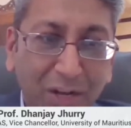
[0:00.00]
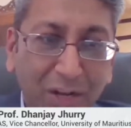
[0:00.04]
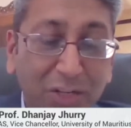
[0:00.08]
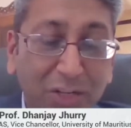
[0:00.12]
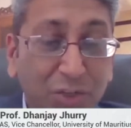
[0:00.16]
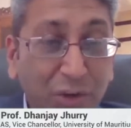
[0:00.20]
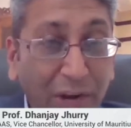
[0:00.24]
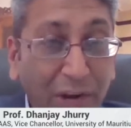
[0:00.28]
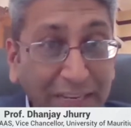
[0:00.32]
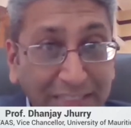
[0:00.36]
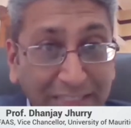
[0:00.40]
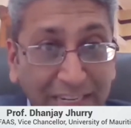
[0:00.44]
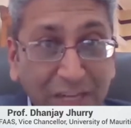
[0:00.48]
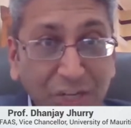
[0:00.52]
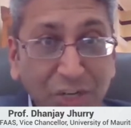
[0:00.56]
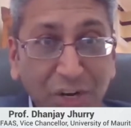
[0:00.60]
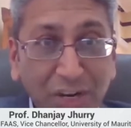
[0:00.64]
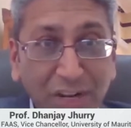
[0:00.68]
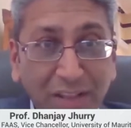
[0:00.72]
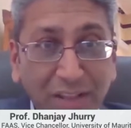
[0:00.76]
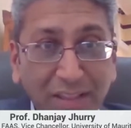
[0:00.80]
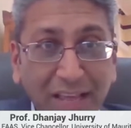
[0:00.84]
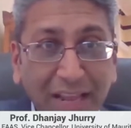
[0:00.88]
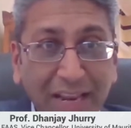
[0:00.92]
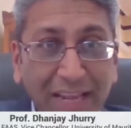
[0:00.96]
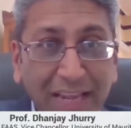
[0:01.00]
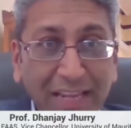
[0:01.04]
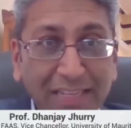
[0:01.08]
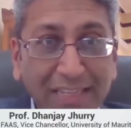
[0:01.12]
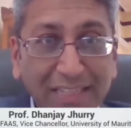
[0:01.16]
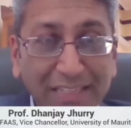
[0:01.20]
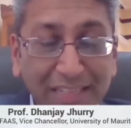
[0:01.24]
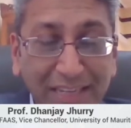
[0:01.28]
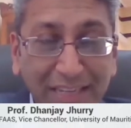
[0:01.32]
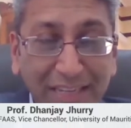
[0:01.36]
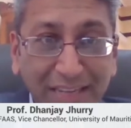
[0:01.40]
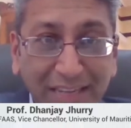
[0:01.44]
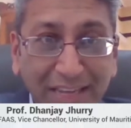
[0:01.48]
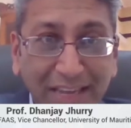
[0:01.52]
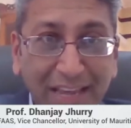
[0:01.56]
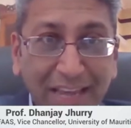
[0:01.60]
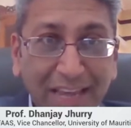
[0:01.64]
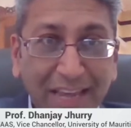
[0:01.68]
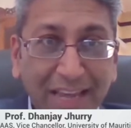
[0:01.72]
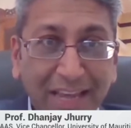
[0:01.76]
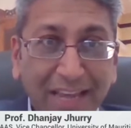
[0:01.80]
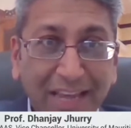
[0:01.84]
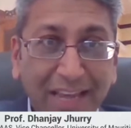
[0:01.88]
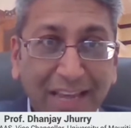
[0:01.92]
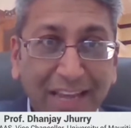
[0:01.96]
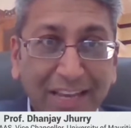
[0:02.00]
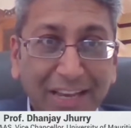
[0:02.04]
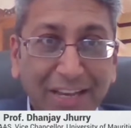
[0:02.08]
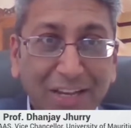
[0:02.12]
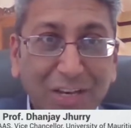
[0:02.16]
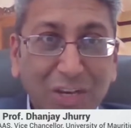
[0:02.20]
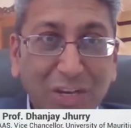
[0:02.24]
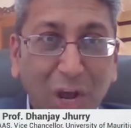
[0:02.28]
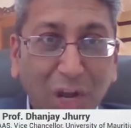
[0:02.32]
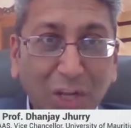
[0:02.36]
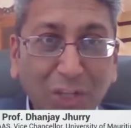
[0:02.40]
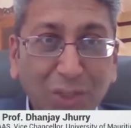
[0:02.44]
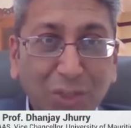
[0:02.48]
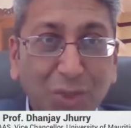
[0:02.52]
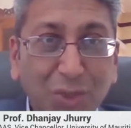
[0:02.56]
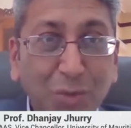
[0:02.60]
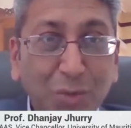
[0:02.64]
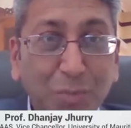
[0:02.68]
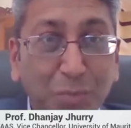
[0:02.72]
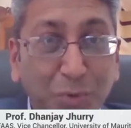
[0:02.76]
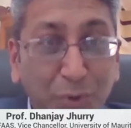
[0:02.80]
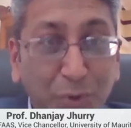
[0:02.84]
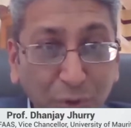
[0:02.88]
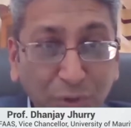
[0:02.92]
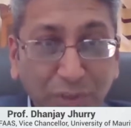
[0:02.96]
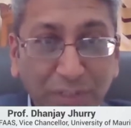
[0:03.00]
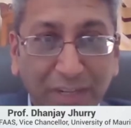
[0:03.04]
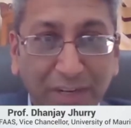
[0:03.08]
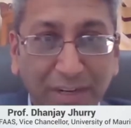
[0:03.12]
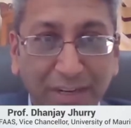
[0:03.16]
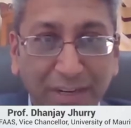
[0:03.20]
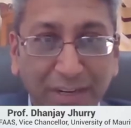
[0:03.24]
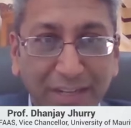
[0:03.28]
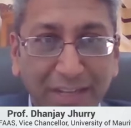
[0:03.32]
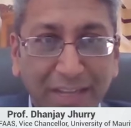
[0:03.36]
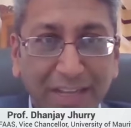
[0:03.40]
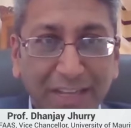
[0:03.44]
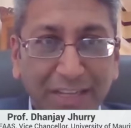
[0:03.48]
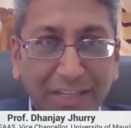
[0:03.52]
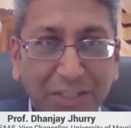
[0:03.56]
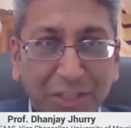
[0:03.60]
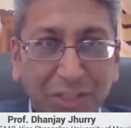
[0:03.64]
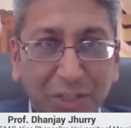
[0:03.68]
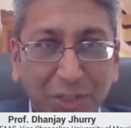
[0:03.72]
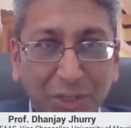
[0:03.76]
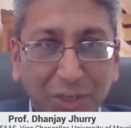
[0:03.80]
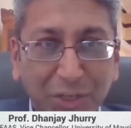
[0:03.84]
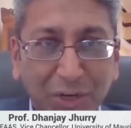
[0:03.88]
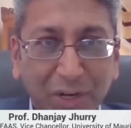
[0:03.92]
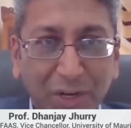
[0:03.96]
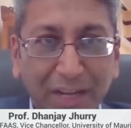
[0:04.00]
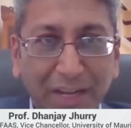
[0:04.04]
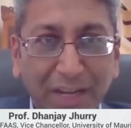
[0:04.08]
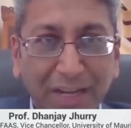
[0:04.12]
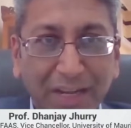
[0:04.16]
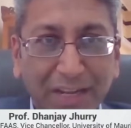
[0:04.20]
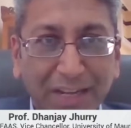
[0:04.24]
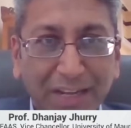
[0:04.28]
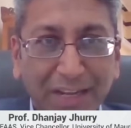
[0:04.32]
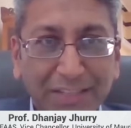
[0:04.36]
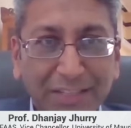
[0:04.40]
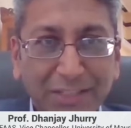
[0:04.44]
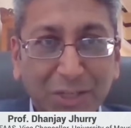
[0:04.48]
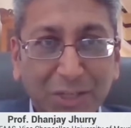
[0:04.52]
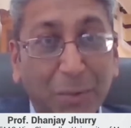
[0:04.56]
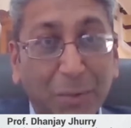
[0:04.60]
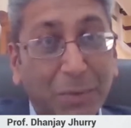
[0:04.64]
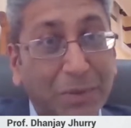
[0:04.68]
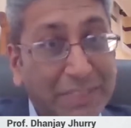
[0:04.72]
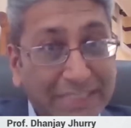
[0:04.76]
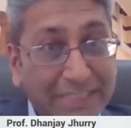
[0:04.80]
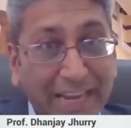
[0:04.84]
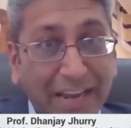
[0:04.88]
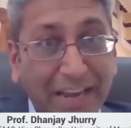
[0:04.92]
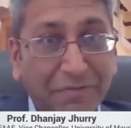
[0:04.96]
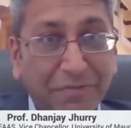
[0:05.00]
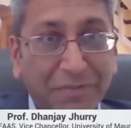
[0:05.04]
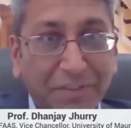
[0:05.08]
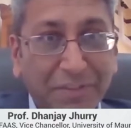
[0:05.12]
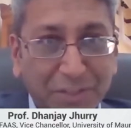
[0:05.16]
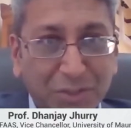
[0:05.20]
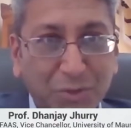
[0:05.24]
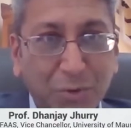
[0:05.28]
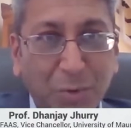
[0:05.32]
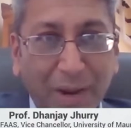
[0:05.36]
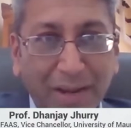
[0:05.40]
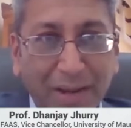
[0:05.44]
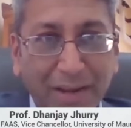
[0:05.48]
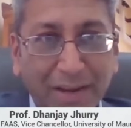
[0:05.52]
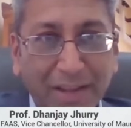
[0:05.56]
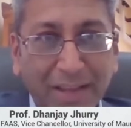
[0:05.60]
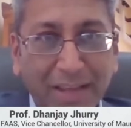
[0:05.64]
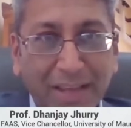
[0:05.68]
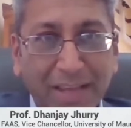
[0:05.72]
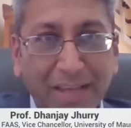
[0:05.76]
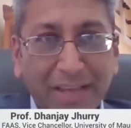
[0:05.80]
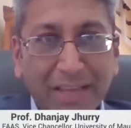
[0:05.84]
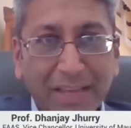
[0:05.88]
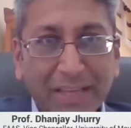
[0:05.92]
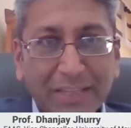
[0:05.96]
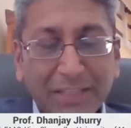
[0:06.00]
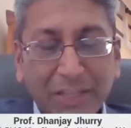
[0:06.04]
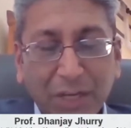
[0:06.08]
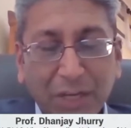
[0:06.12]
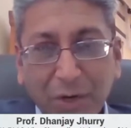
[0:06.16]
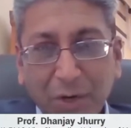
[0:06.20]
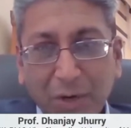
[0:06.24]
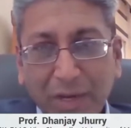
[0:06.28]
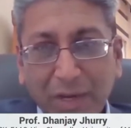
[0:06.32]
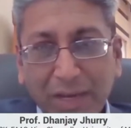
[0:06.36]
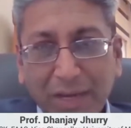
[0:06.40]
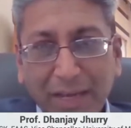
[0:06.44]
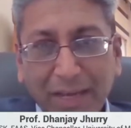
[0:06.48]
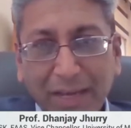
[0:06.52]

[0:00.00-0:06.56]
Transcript: transition that is not too brutal to our staff as well. So